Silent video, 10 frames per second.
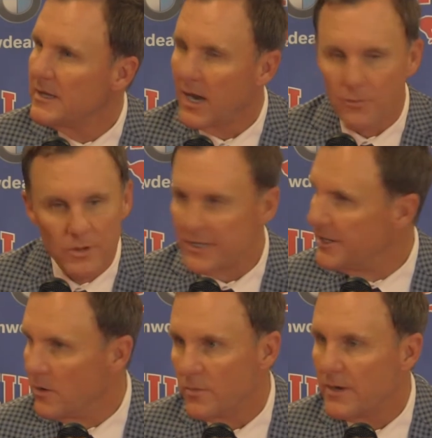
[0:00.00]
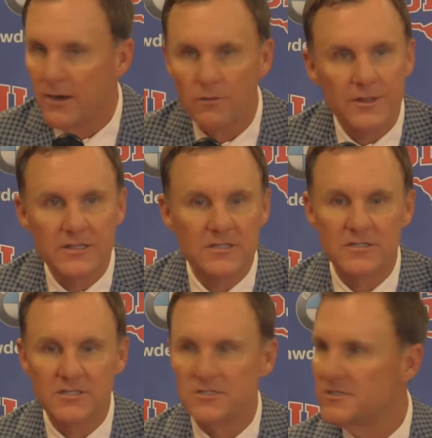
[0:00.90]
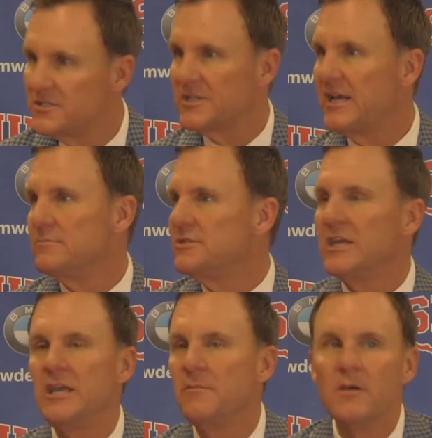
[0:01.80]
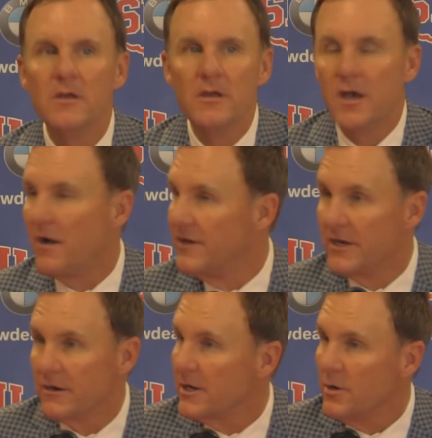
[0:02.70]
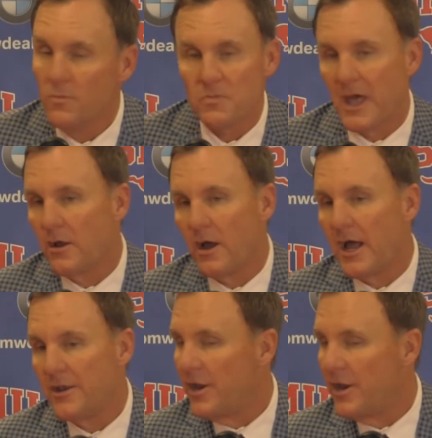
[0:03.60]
I really don't. I don't think that this is the same team of a year ago. I don't, I,